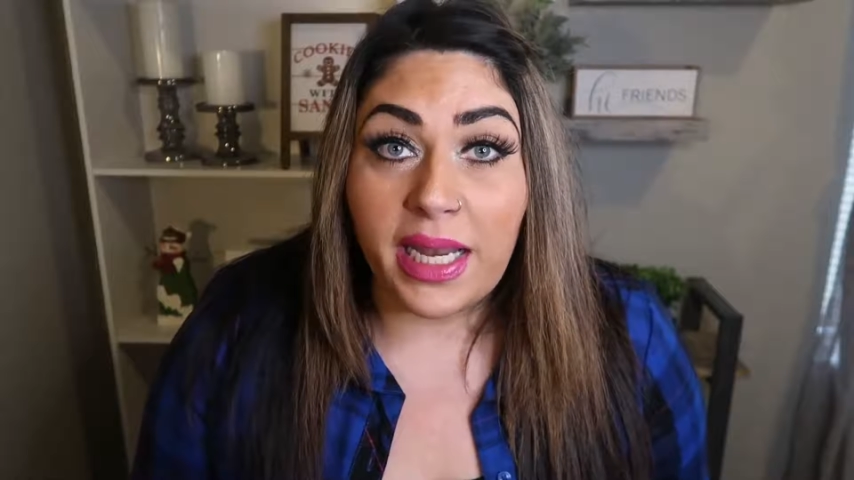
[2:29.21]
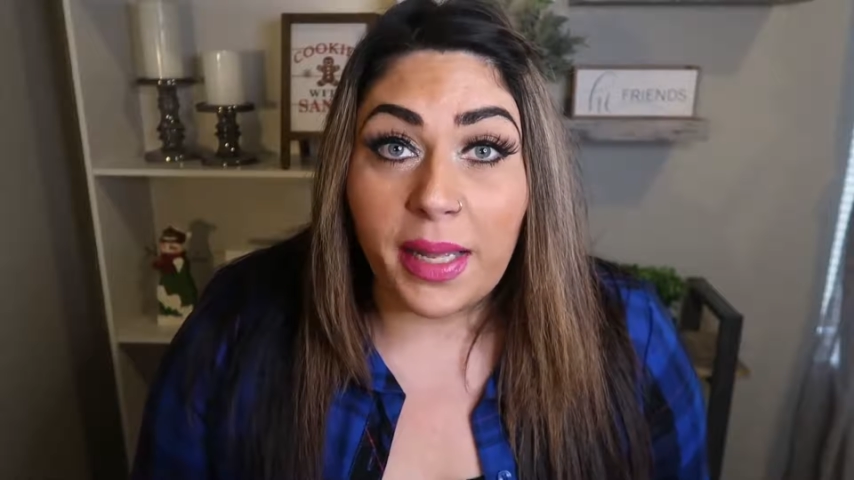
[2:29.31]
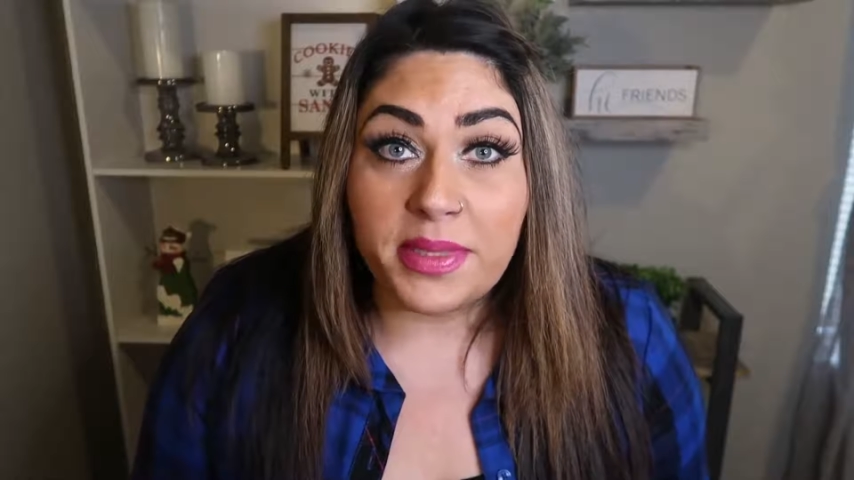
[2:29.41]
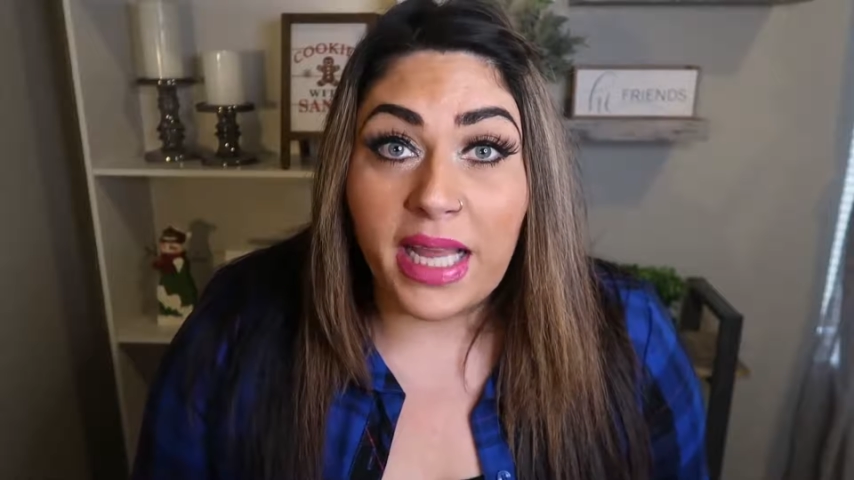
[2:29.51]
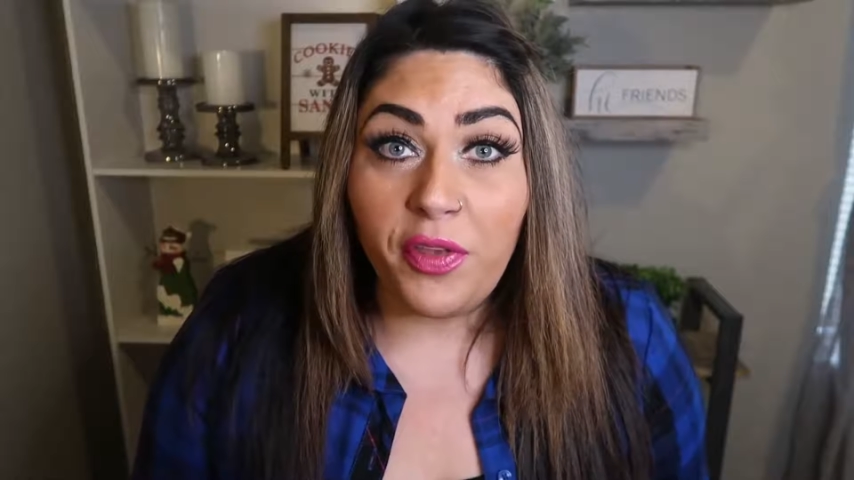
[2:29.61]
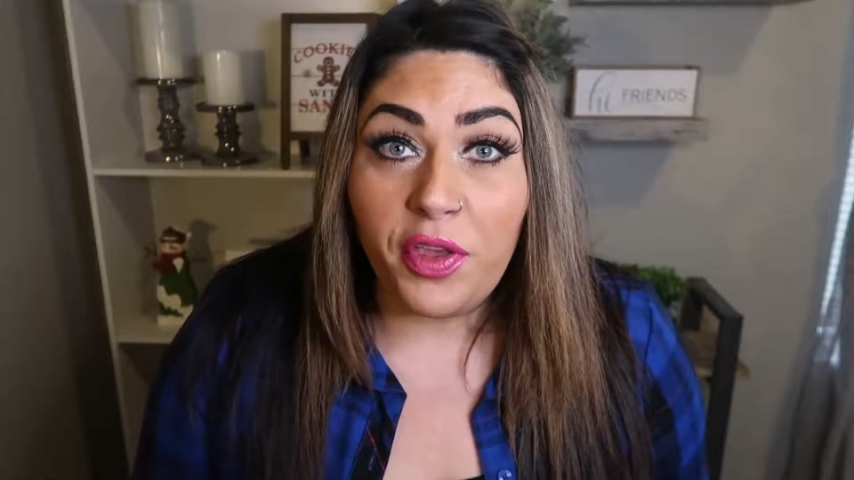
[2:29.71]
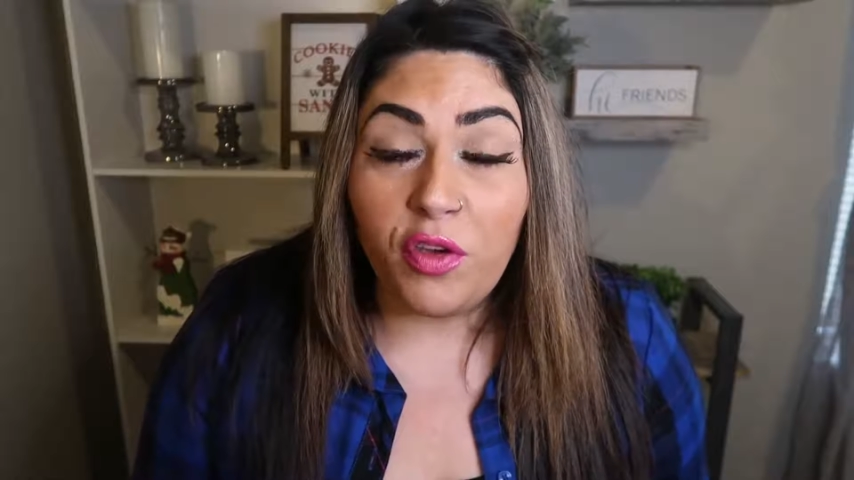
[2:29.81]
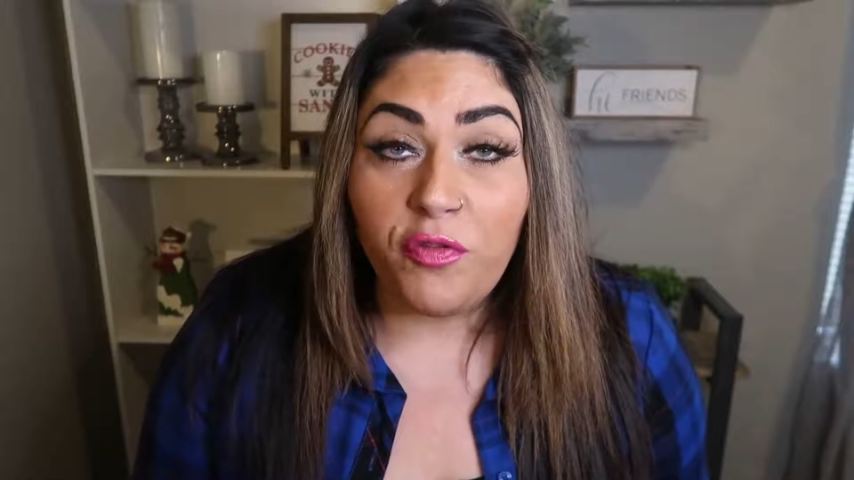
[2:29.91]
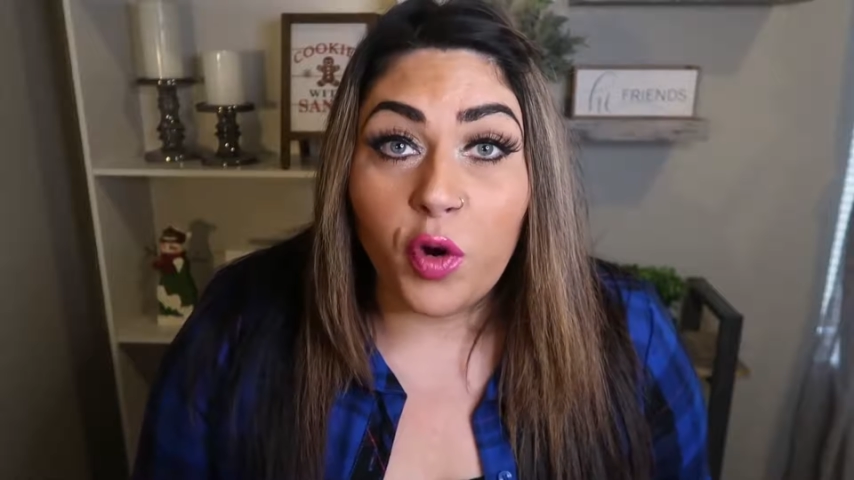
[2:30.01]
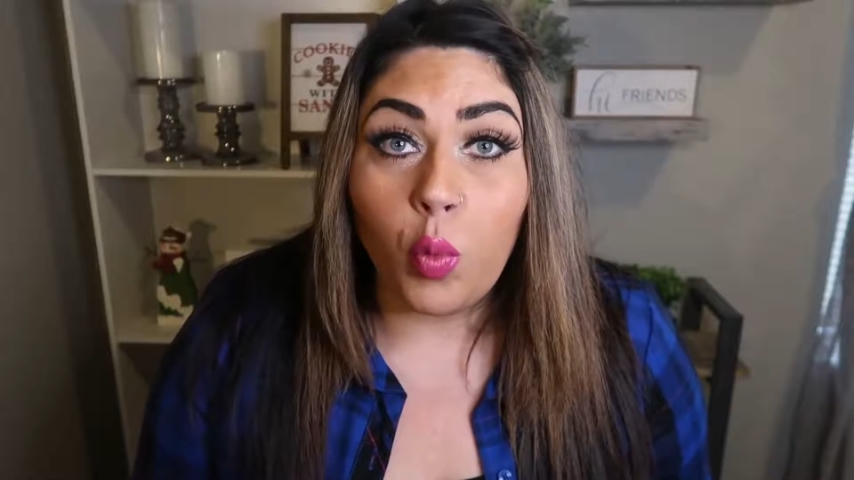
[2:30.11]
And I'm telling
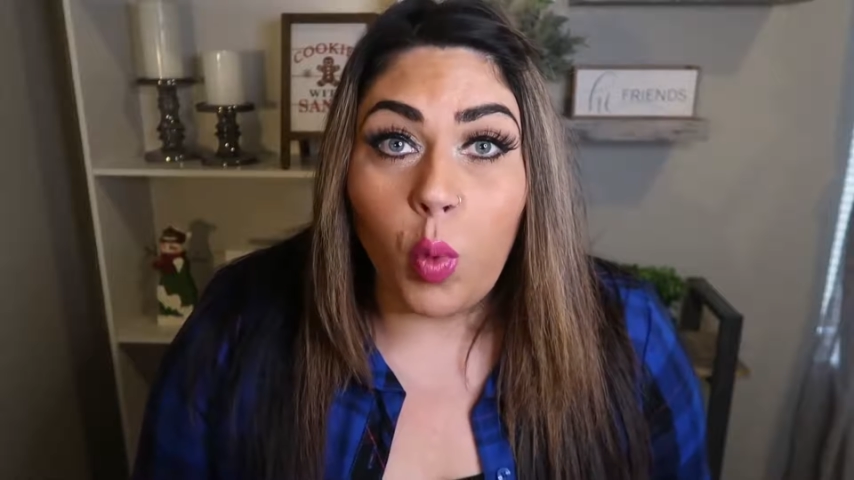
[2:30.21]
you, for